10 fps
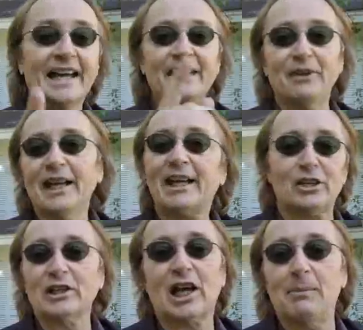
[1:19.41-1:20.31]
And even he
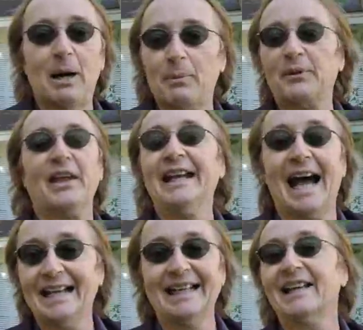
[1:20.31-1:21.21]
couldn't come up with
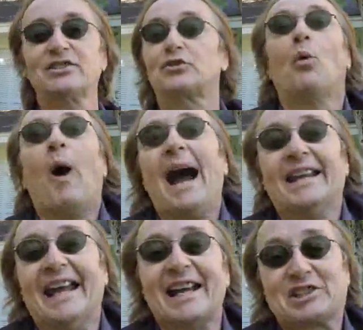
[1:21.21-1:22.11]
any ideas as to
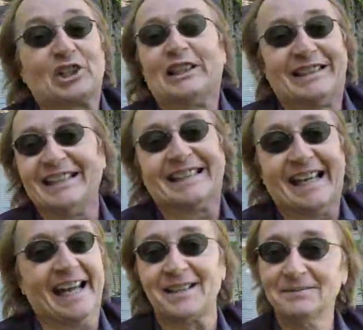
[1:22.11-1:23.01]
why they actually did
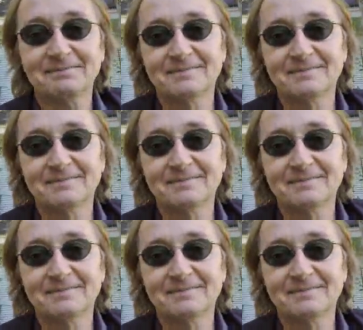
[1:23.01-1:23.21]
that.